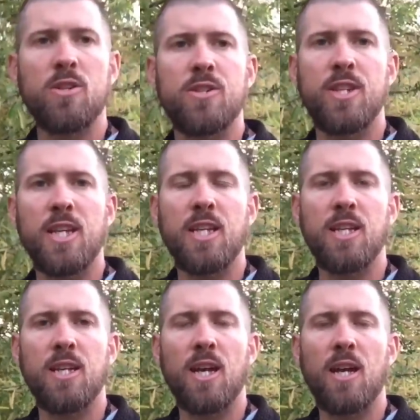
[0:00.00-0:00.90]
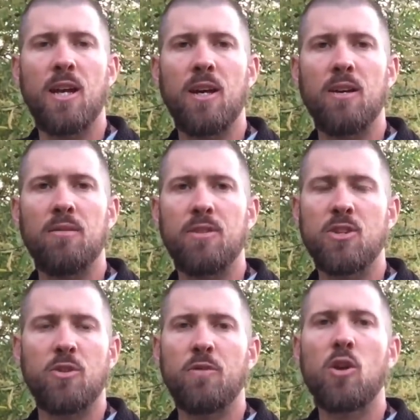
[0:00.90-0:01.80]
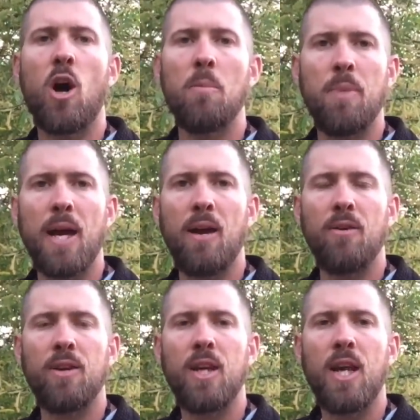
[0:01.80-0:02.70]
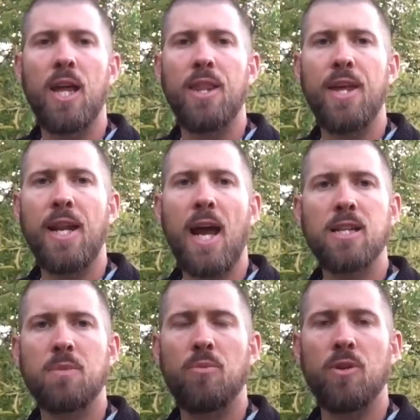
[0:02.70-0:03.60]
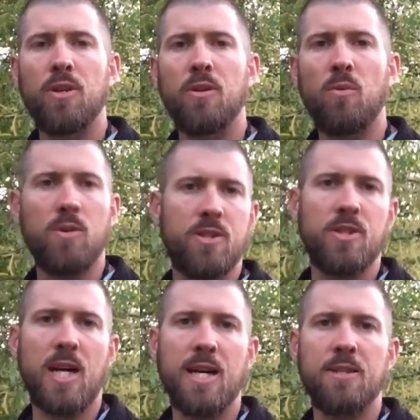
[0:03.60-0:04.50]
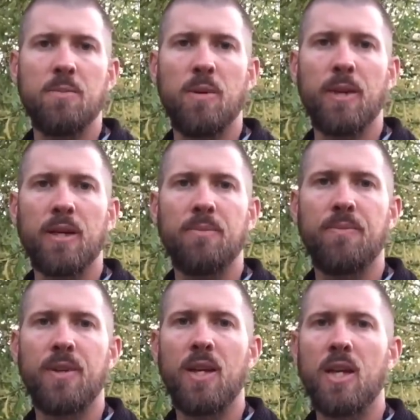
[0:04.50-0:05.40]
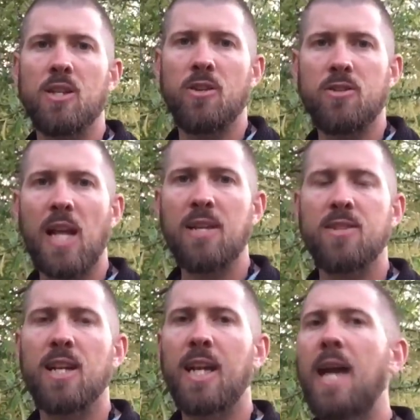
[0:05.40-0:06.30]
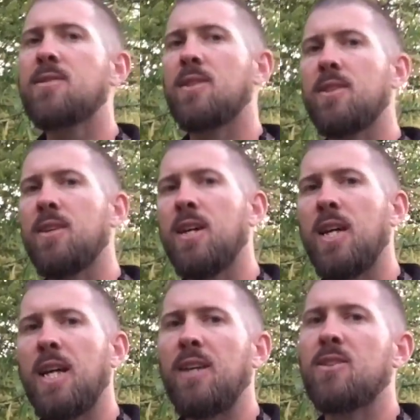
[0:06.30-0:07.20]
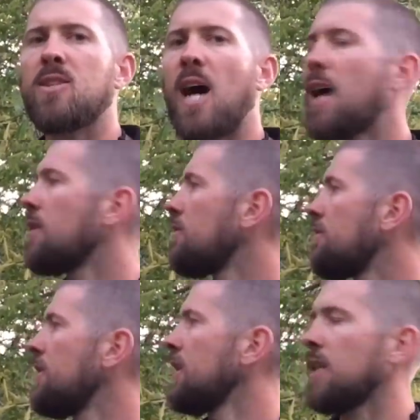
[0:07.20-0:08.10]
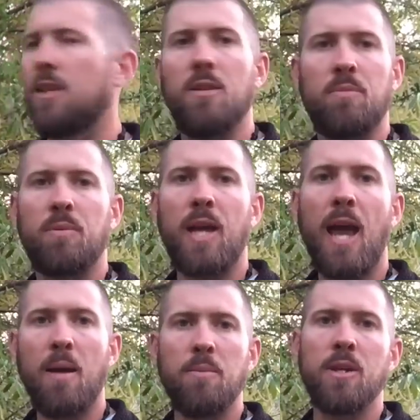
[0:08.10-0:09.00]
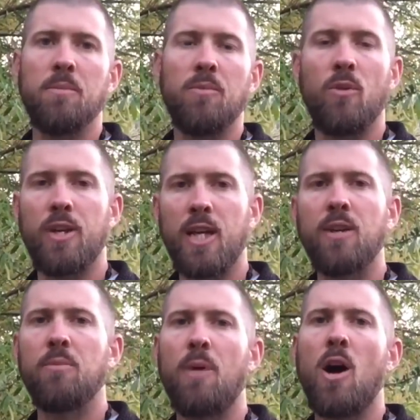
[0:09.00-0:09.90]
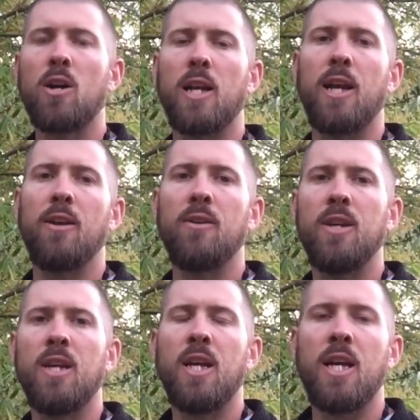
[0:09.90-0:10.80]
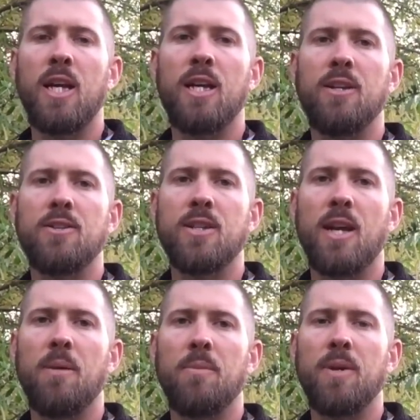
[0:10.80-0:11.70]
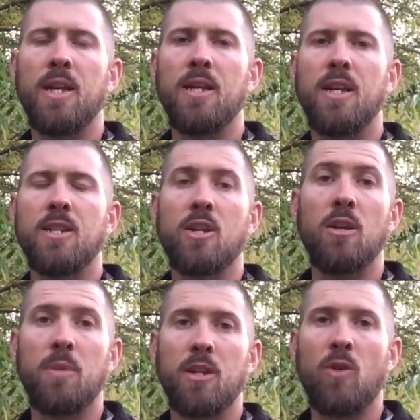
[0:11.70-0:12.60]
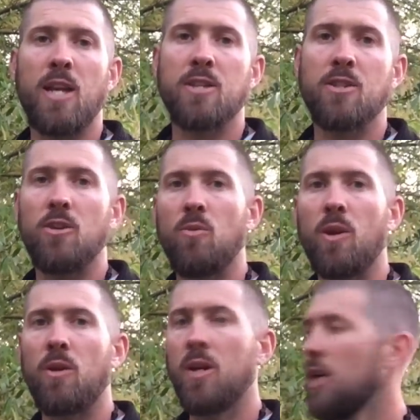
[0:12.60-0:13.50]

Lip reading: the sort of compound that aspirin was designed to mimic. So the salicylic acid inside of the cambium, or the inner bark layer, is going to be the greatest. So you want to